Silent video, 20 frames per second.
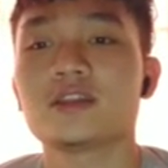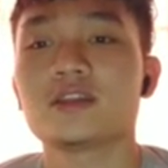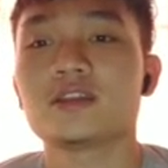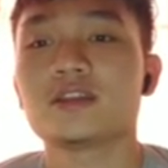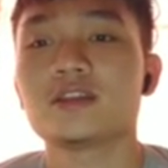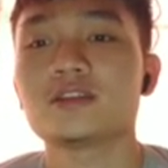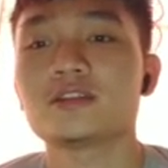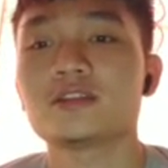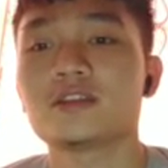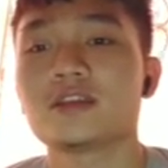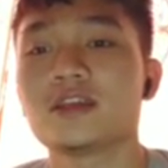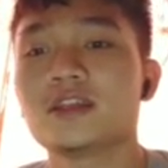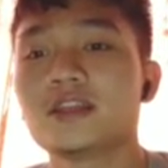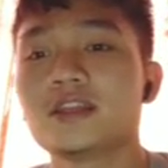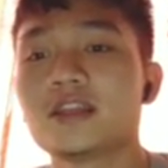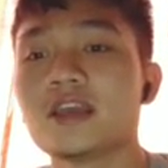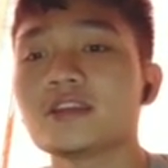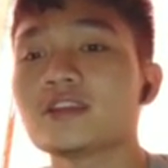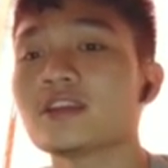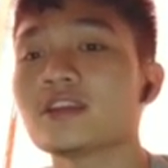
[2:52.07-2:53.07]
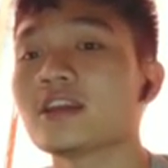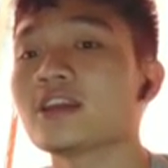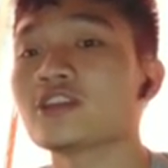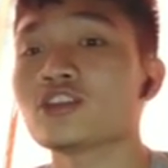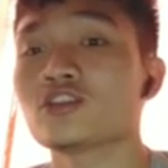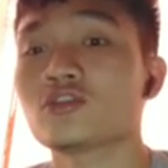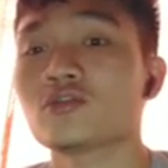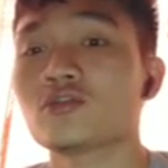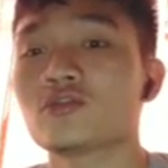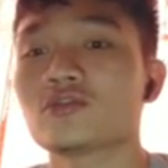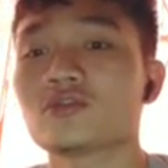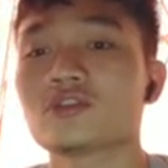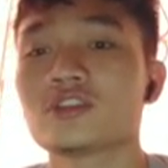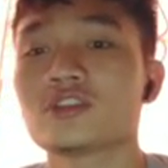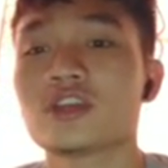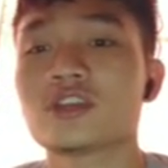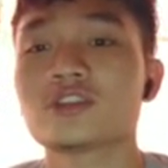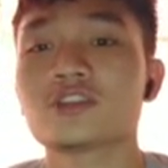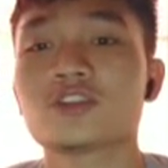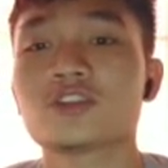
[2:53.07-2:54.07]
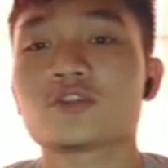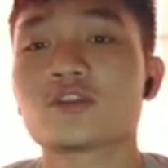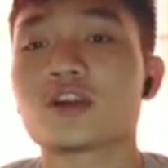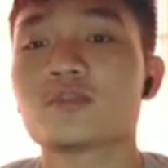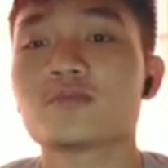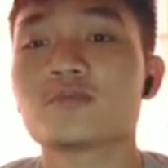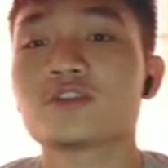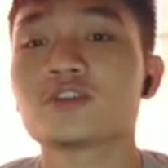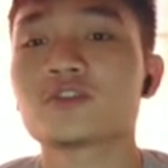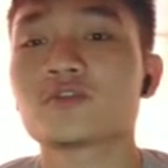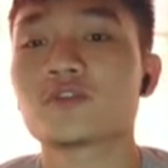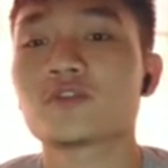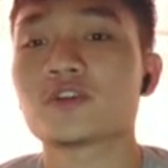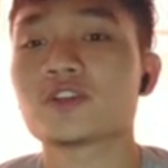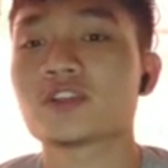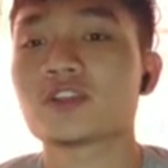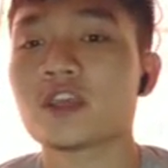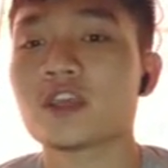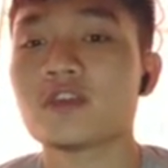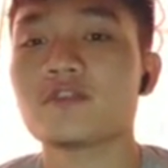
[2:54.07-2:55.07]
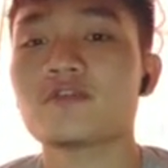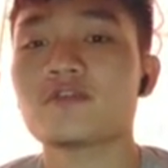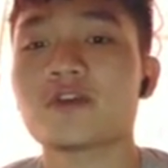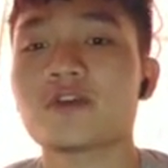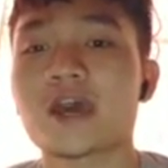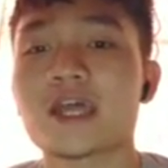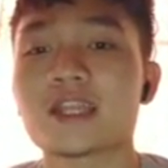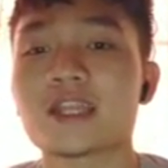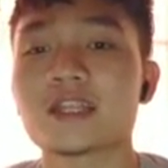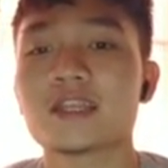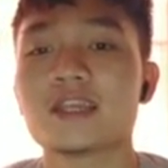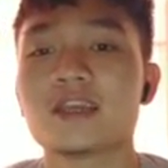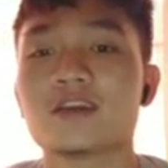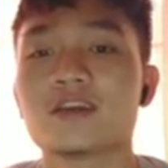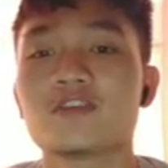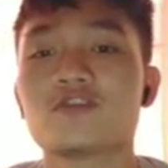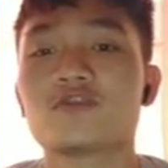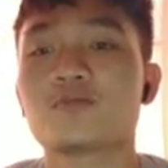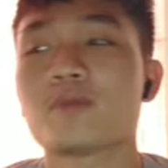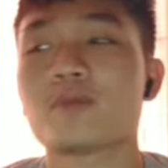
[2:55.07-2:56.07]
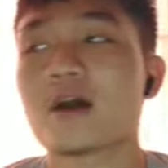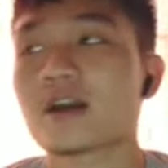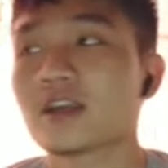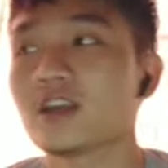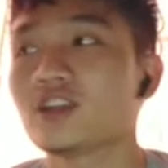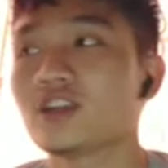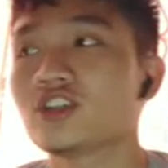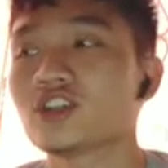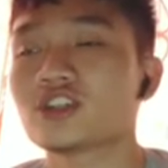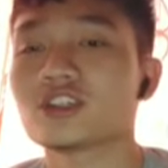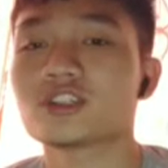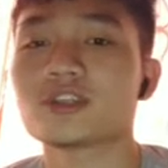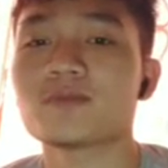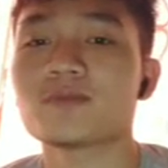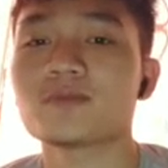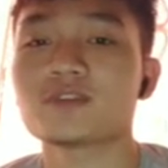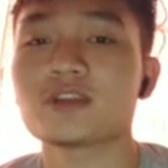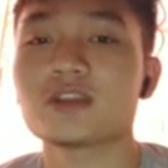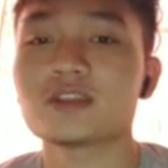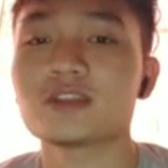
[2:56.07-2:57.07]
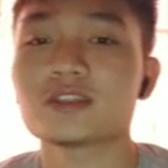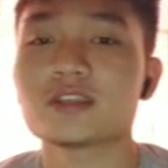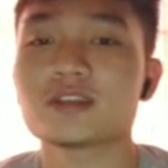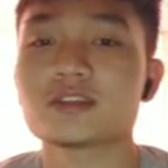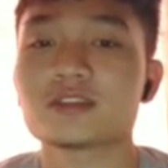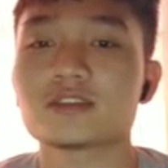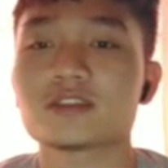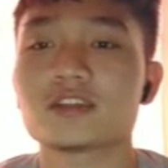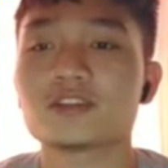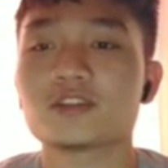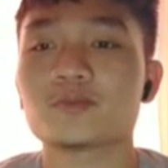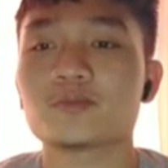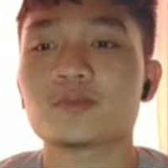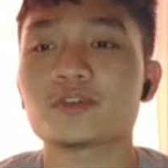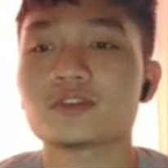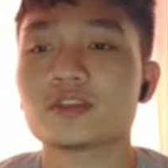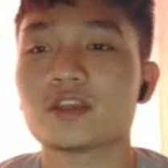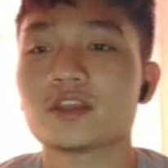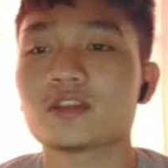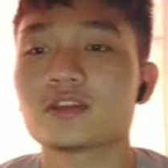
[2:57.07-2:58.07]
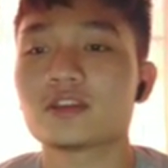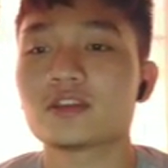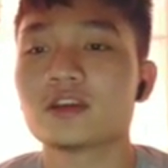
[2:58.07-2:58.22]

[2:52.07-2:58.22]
this in 1992 contains requirements for safe handling of packaged substances that represent